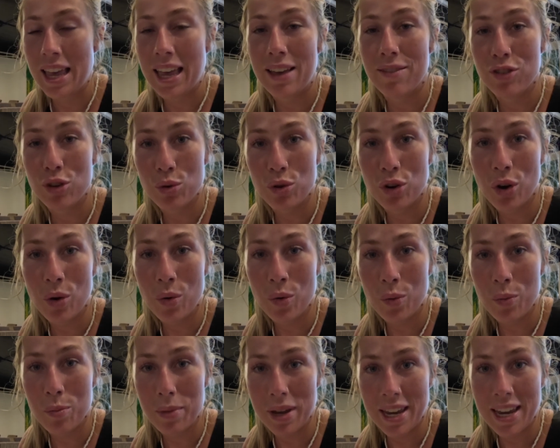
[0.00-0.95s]
If you know
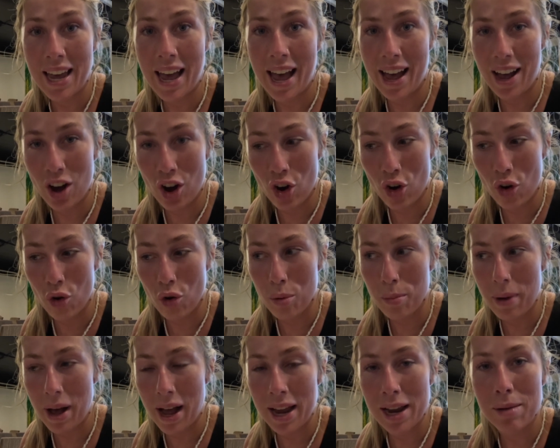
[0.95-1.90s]
me at
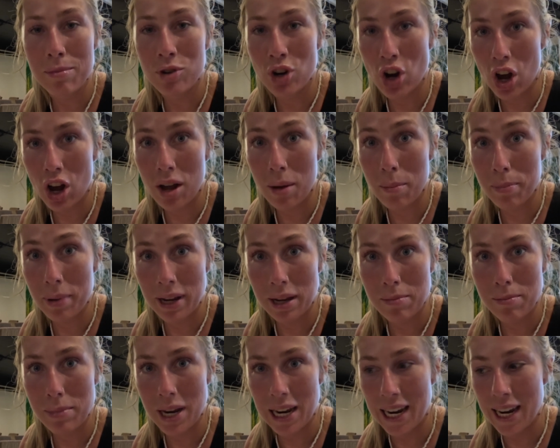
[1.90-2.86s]
home, I am not a big
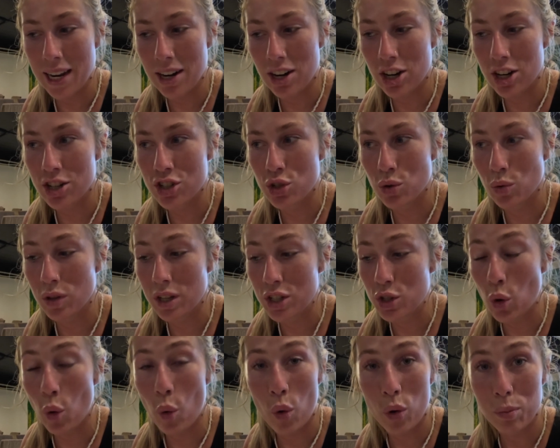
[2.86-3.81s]
meat eater, so this
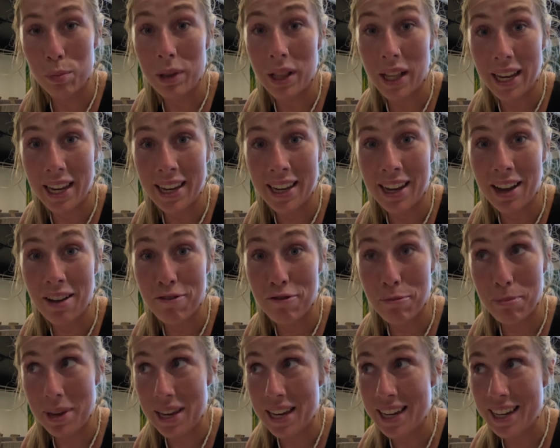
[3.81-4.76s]
whole plate of
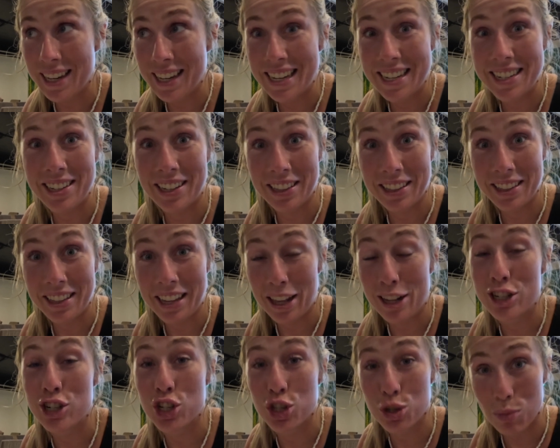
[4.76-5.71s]
meat is
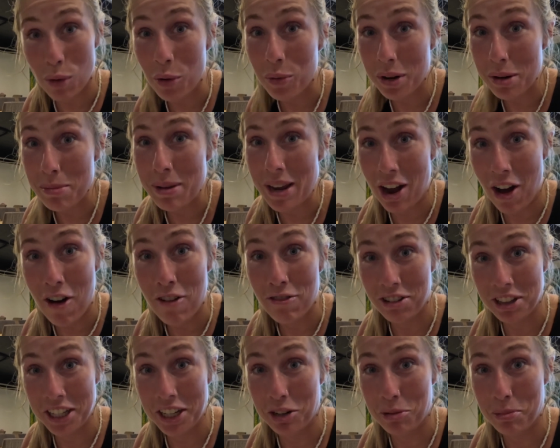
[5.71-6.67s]
it's throwing me off a
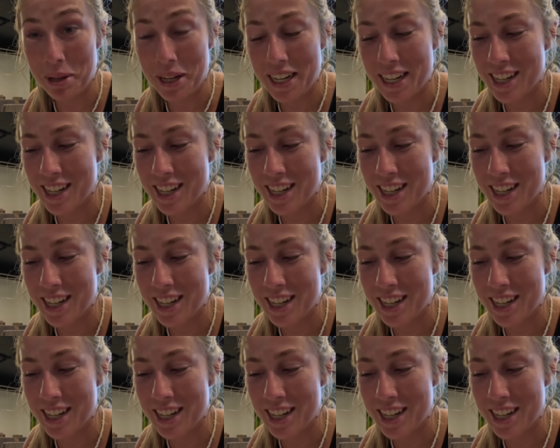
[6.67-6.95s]
little bit.